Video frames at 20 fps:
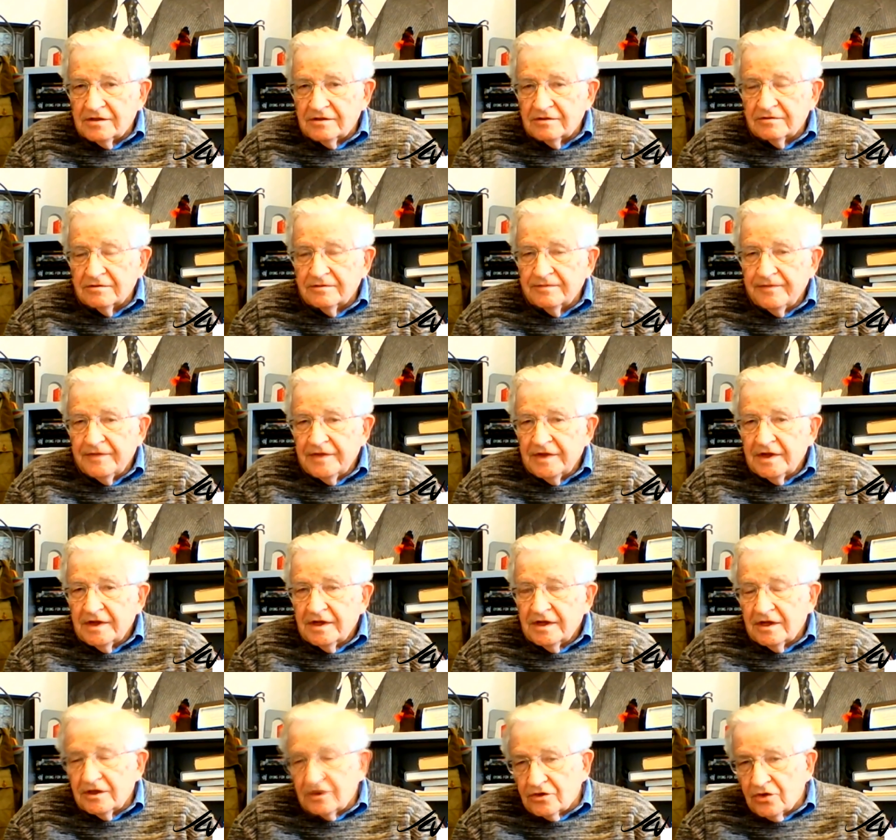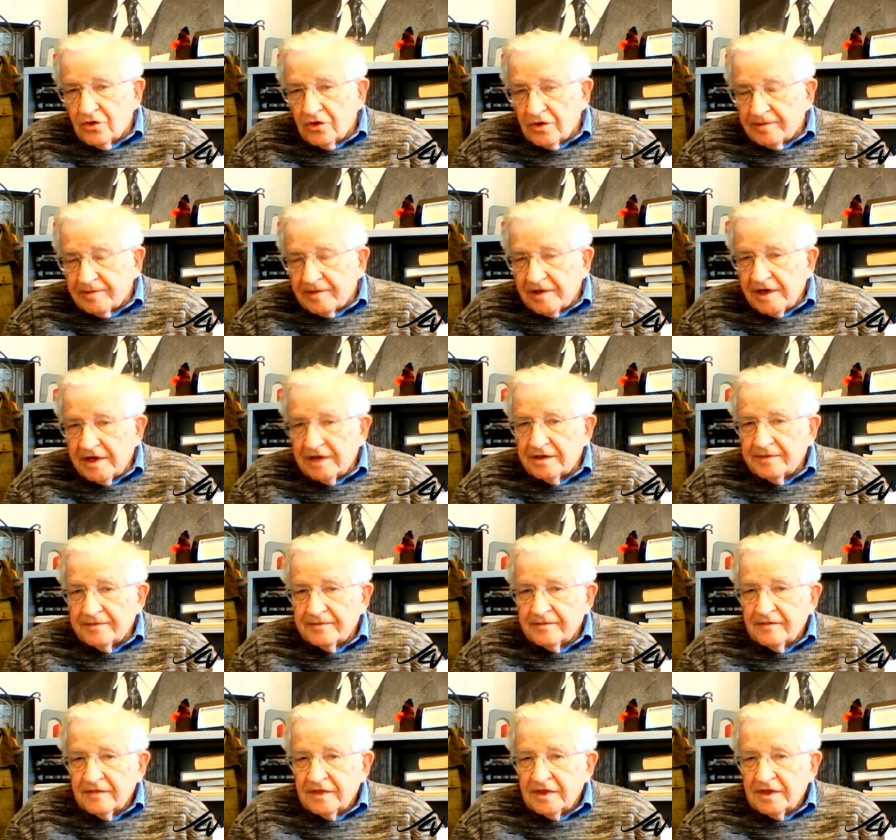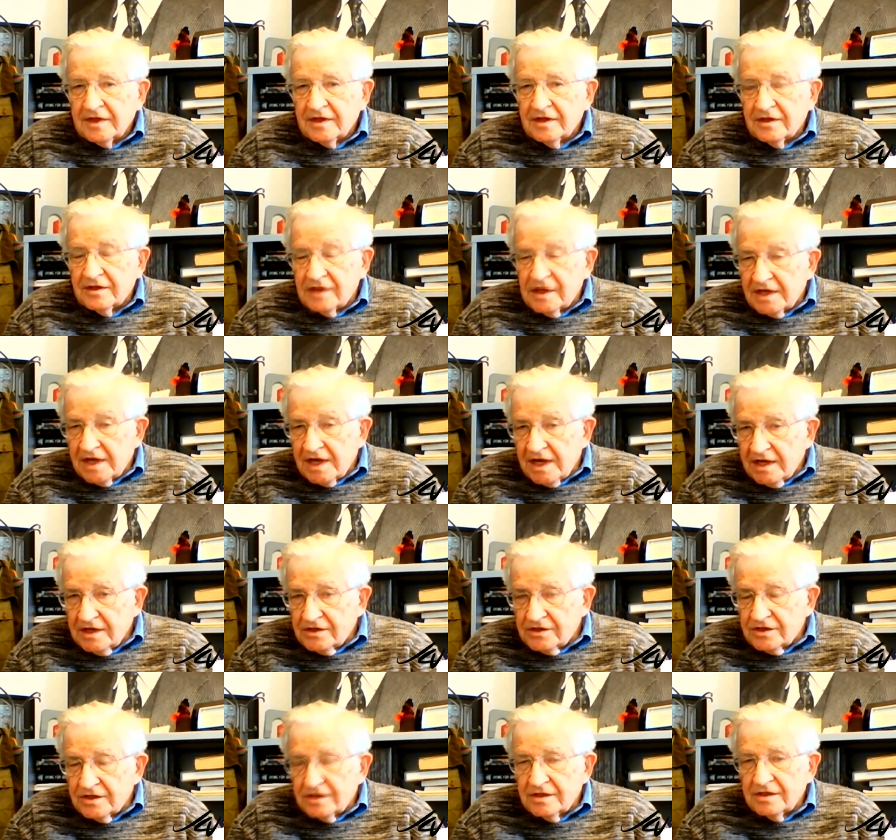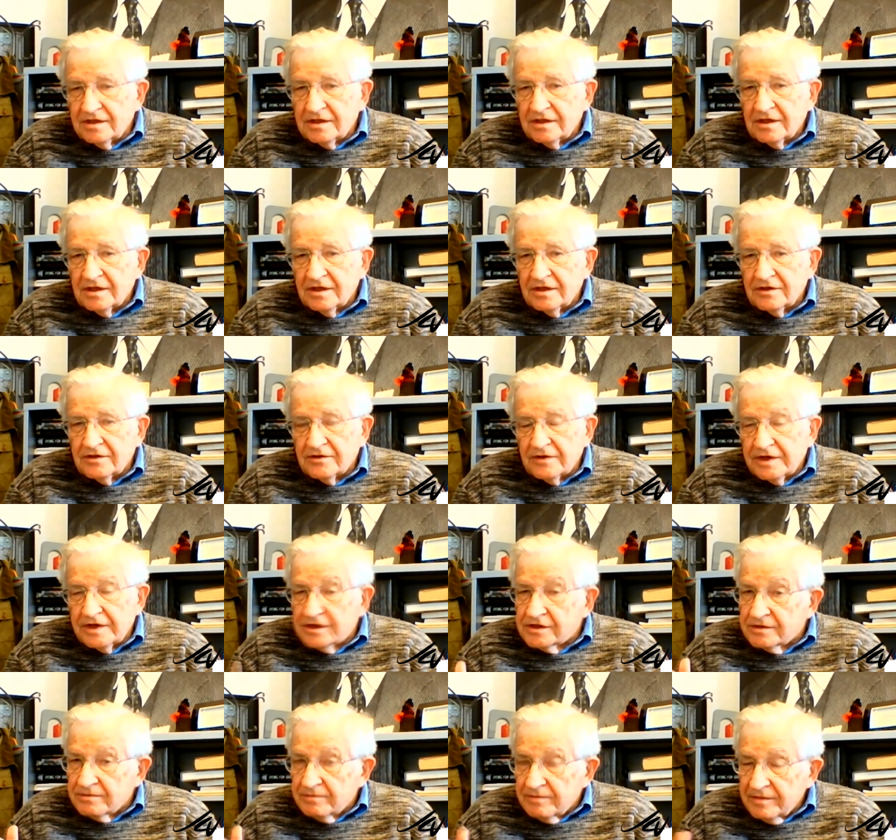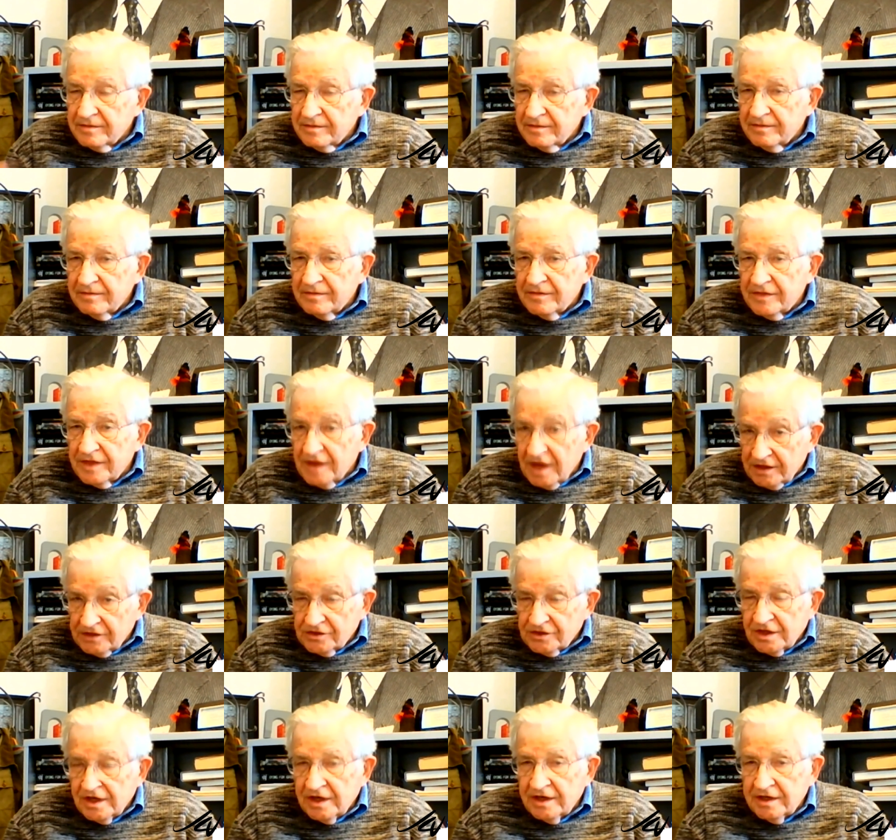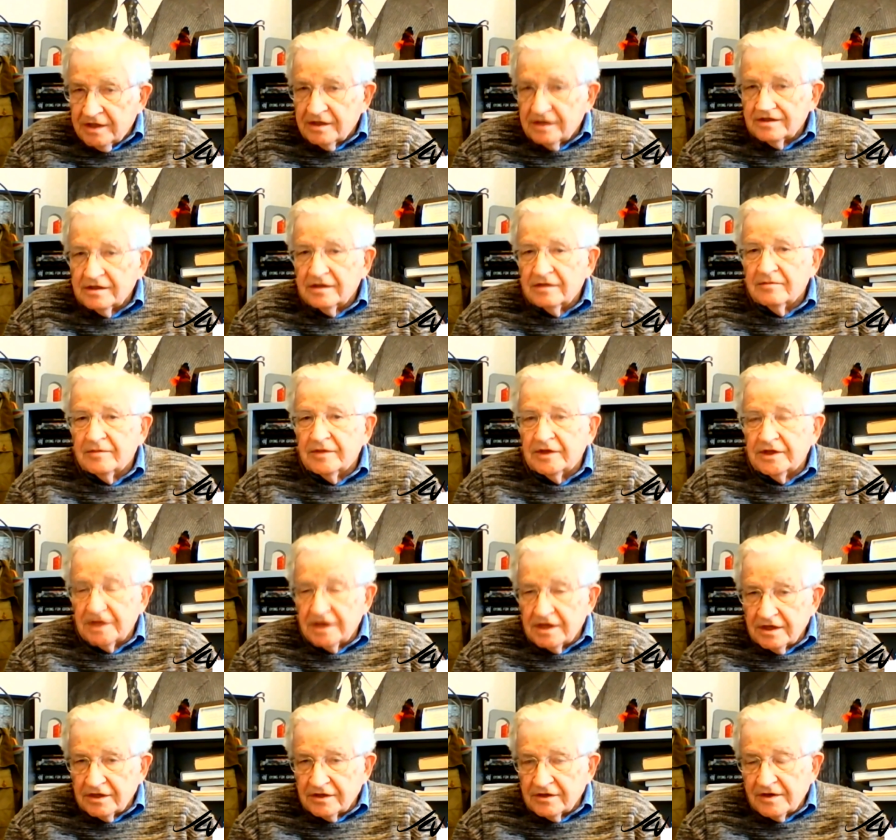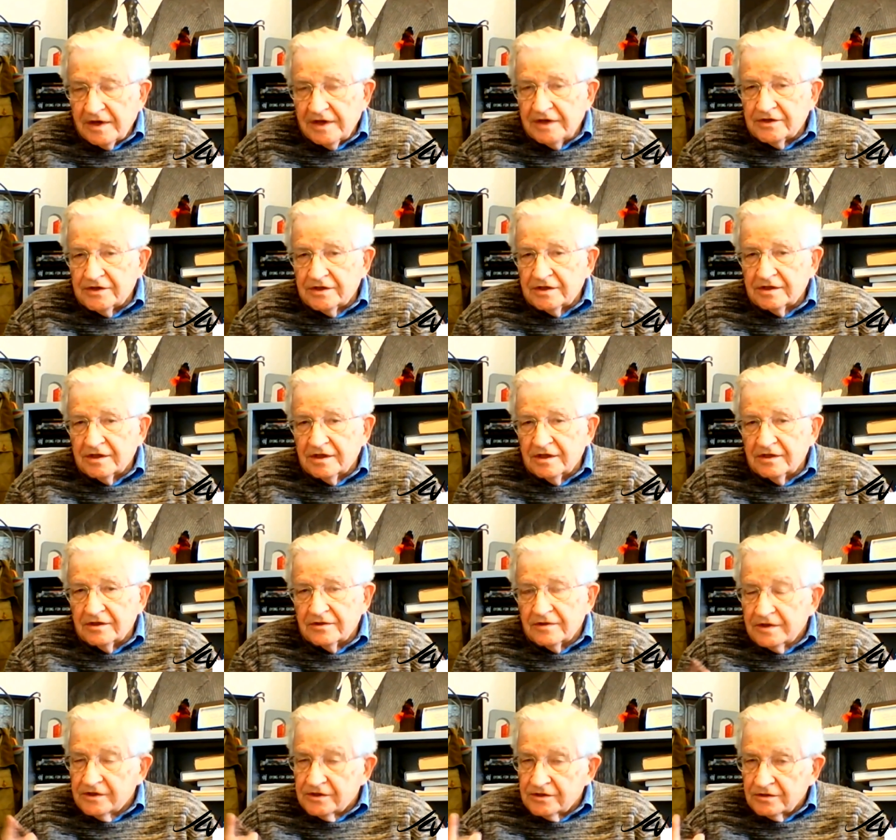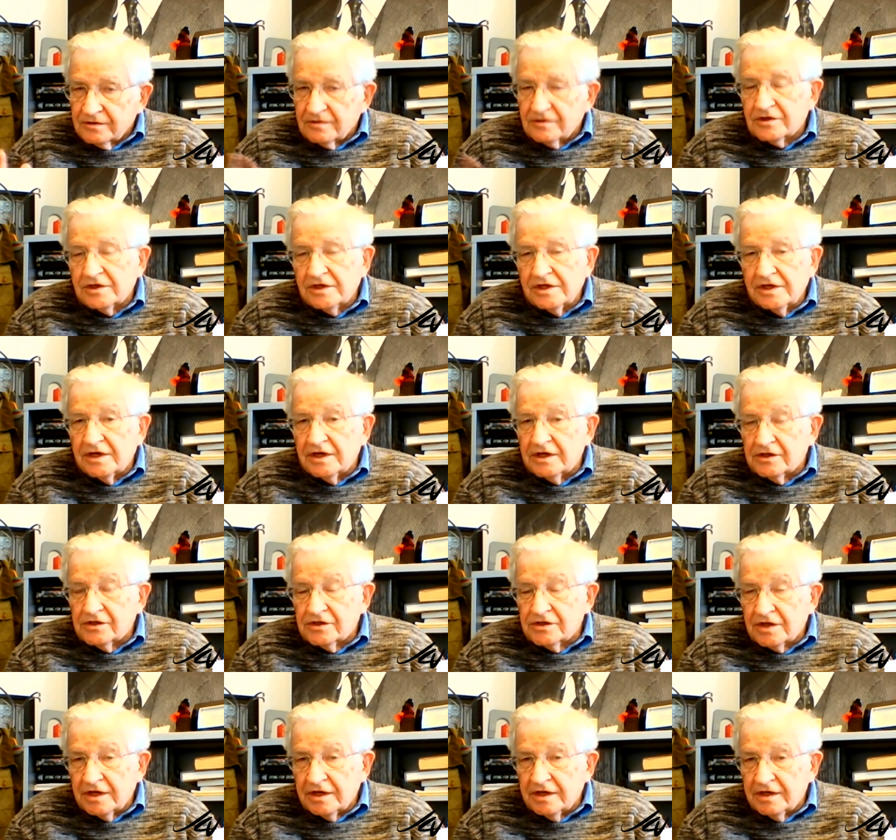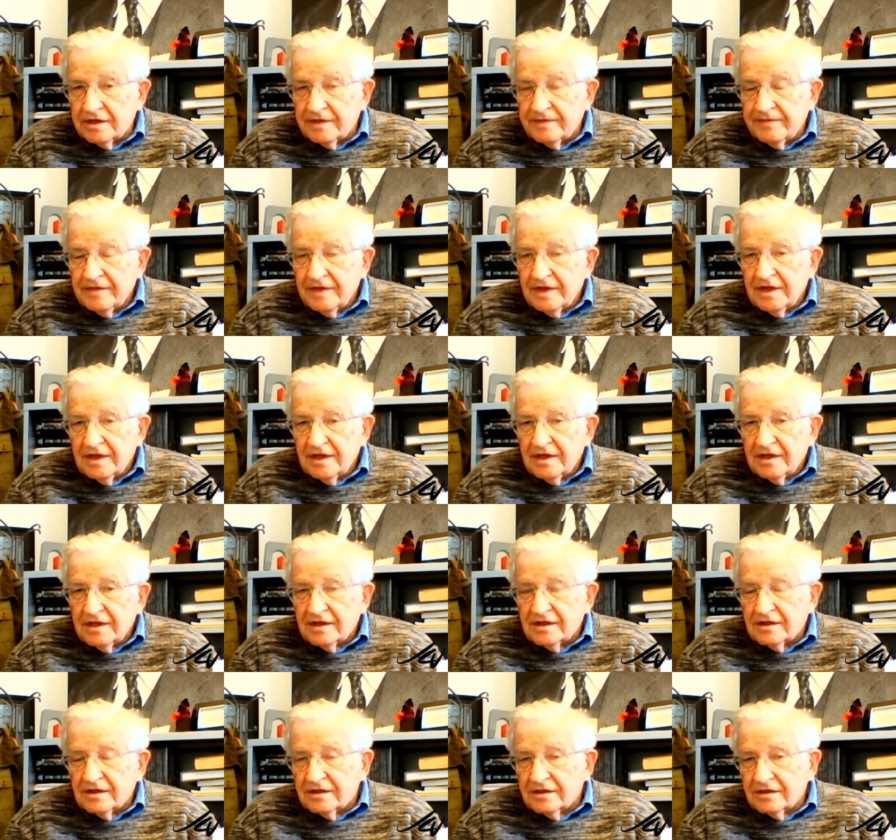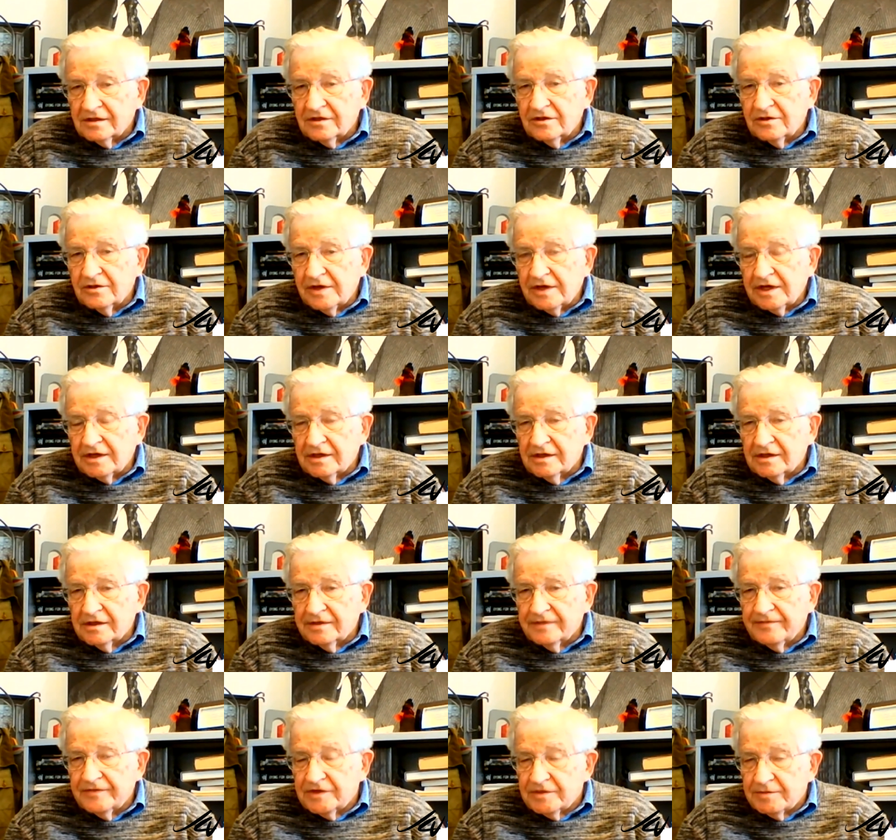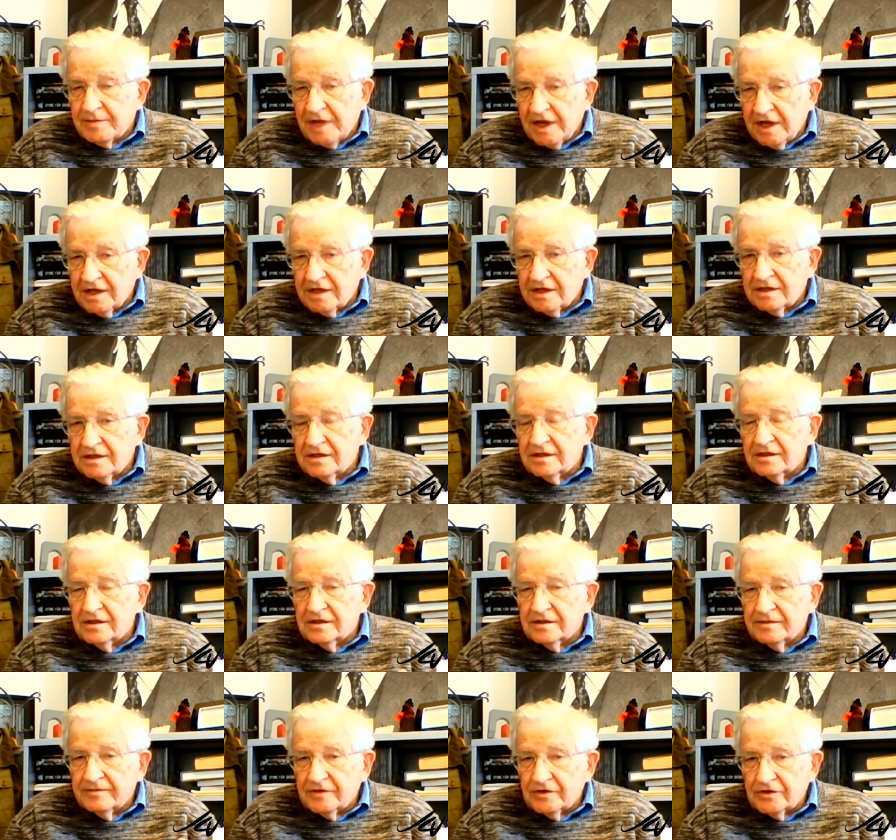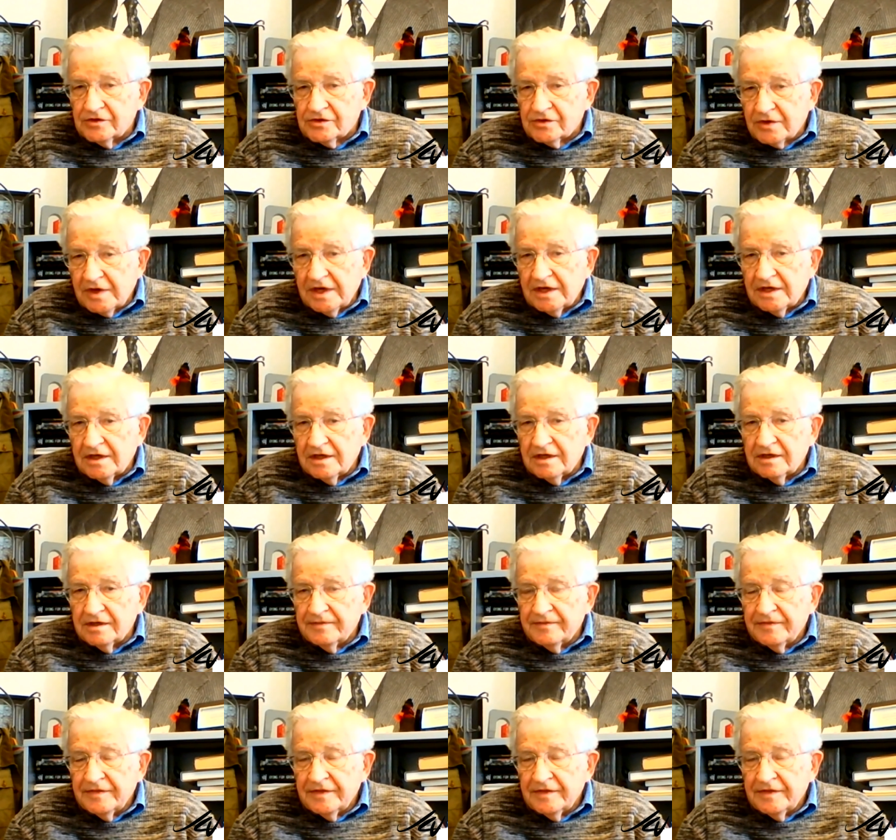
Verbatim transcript: to incorporate the Asian countries not China, but the other Asian countries, crucially not China, uh, including uh, Japan, uh, Australia,